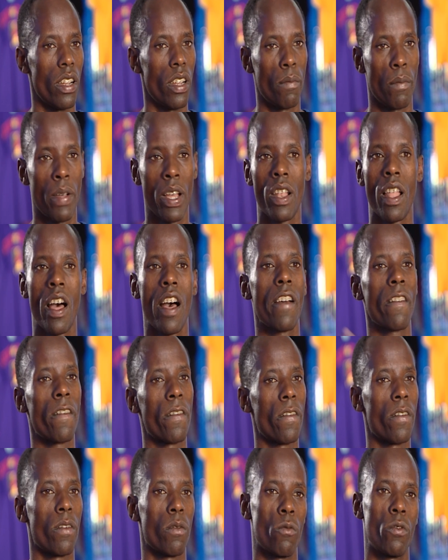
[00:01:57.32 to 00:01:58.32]
my life
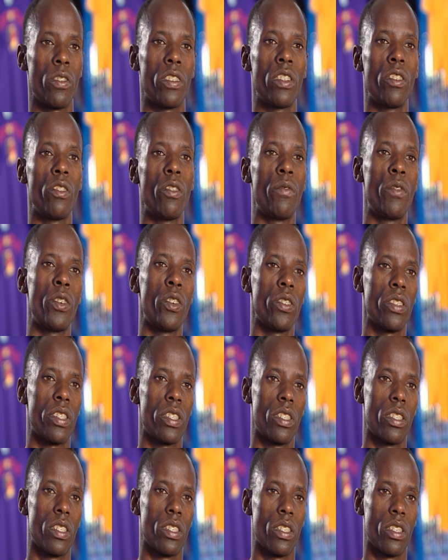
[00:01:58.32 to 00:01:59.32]
was in
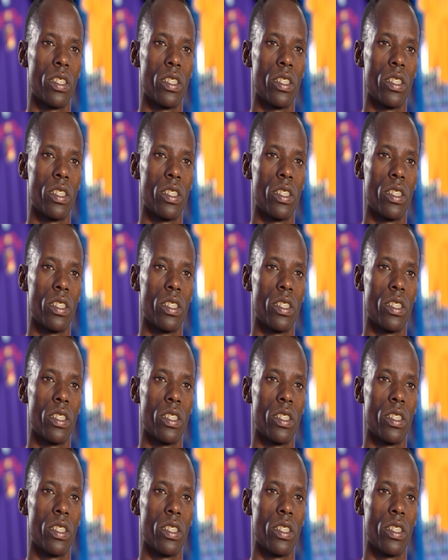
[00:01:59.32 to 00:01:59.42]
reverse.